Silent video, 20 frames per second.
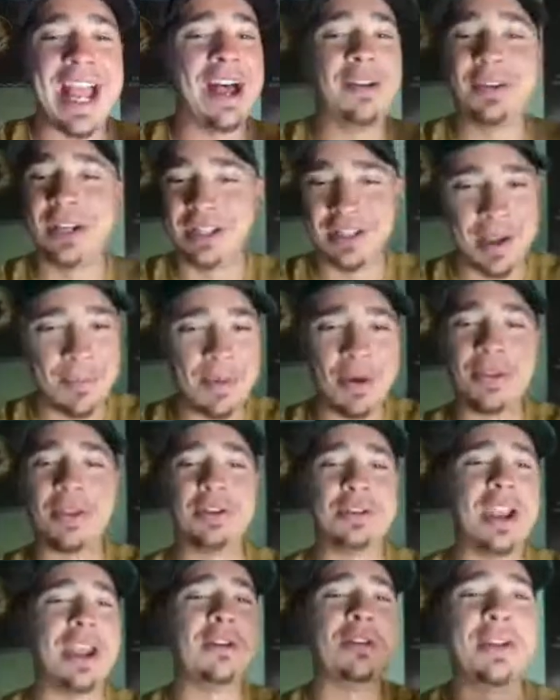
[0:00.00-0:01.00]
out. It's up on the
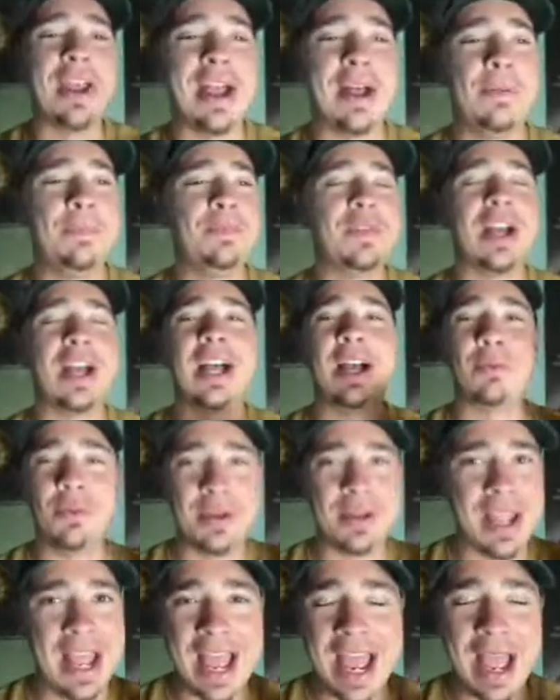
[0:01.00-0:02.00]
channel now.
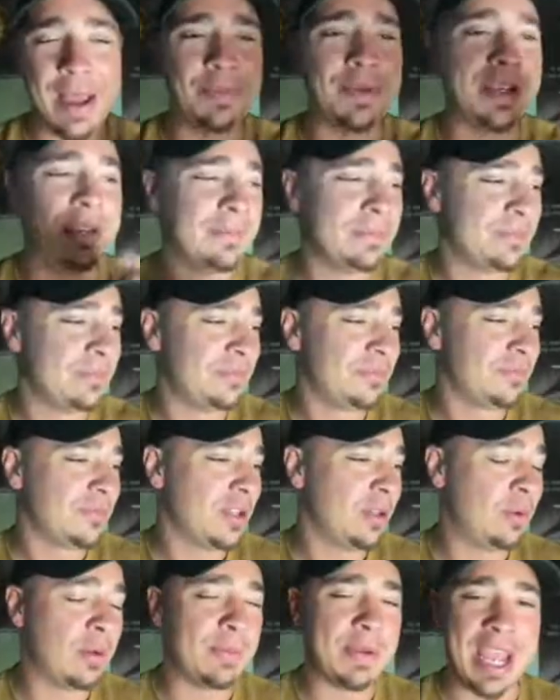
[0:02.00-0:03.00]
Would
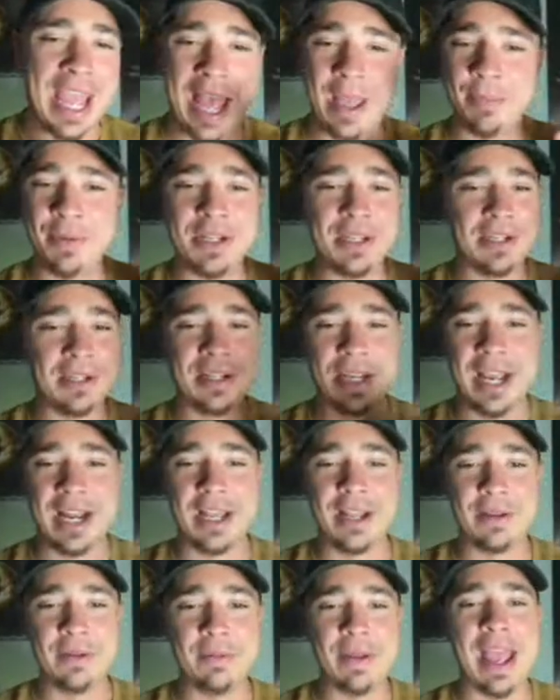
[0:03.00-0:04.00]
be happy to kind
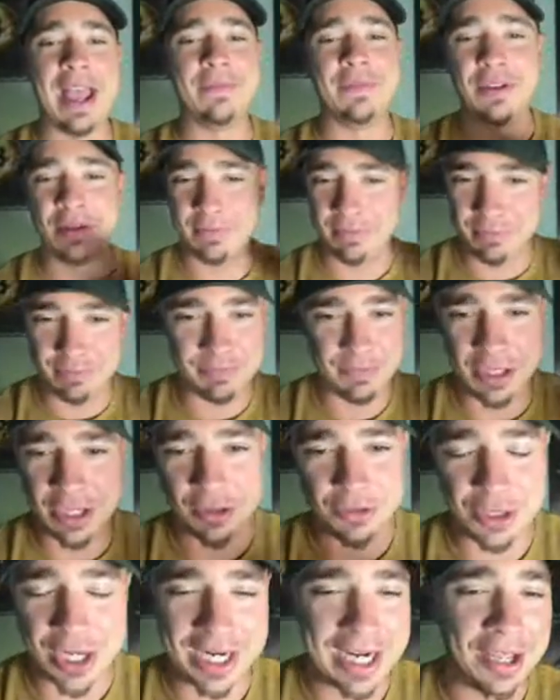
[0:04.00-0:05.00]
of have you, you
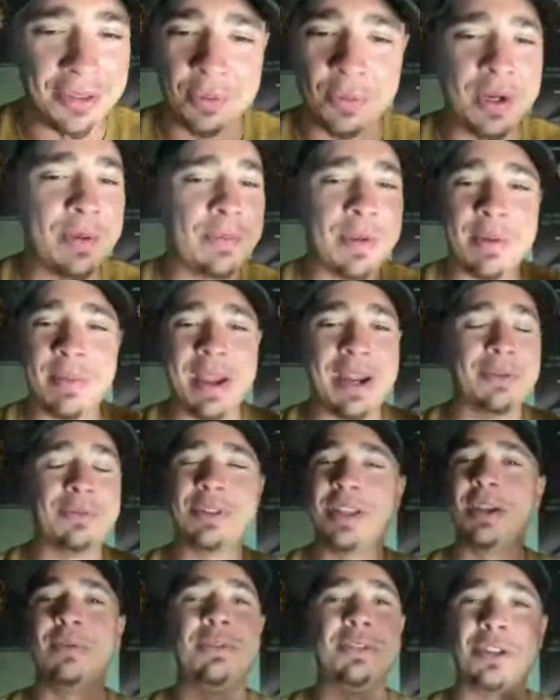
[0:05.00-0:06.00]
know, check out the replay, man.
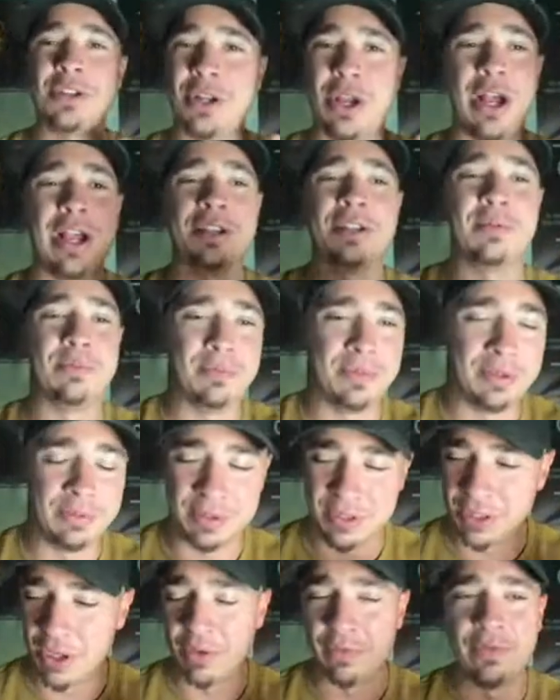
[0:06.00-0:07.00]
It was just awesome. It
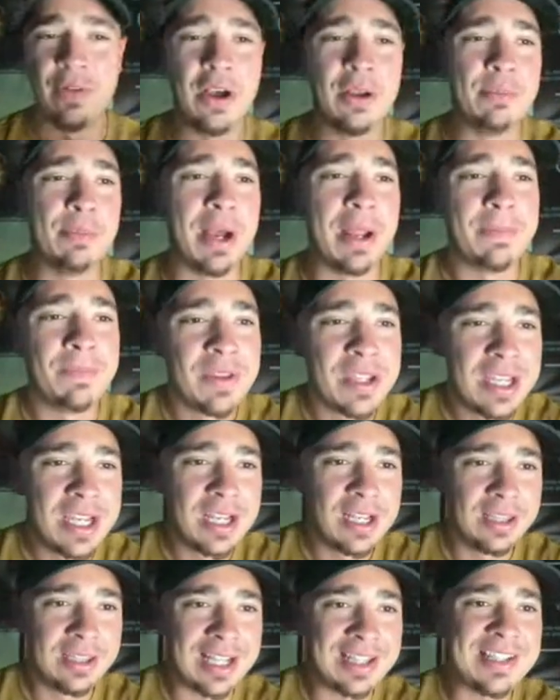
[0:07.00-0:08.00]
was so fun. But
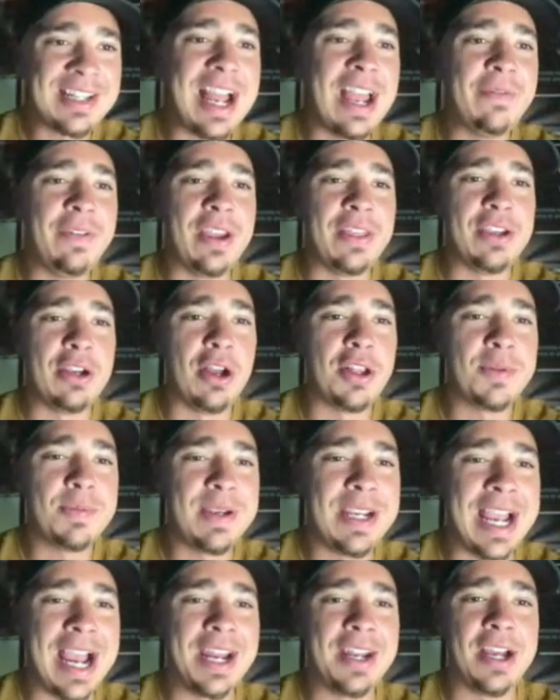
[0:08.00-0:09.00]
let's dive in. The
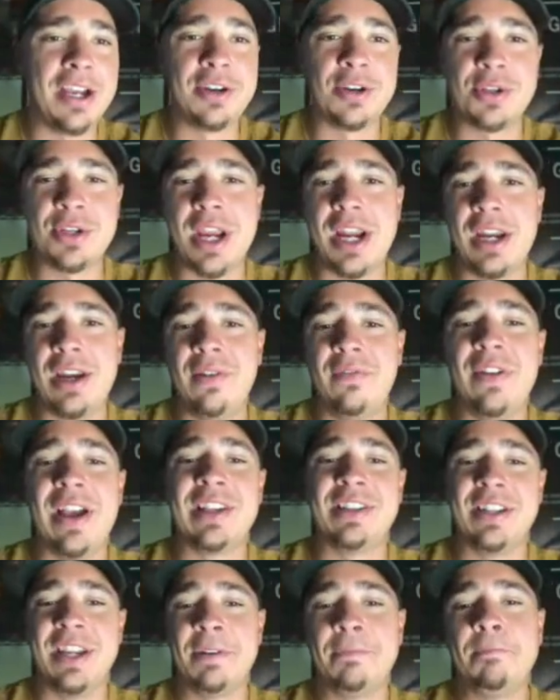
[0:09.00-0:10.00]
ultimate guide to understanding
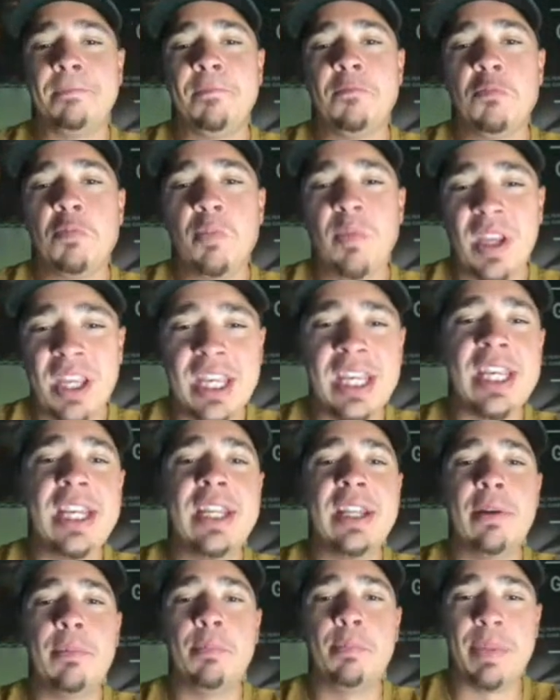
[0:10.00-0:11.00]
investing
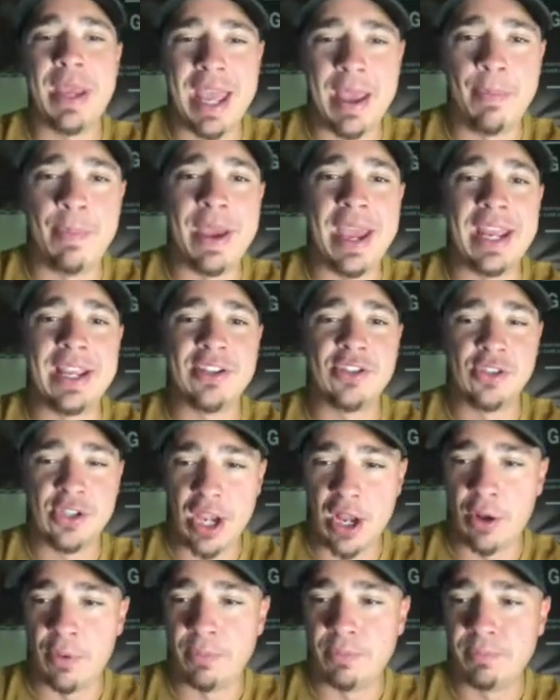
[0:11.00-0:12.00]
in Pepe.
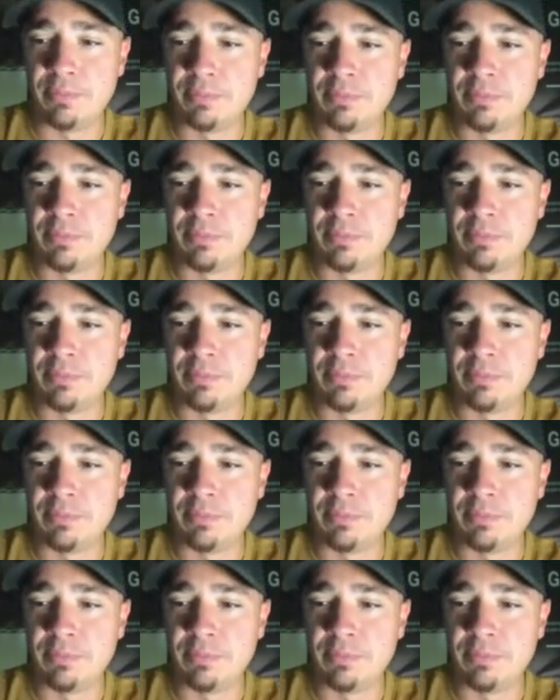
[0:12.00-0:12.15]
So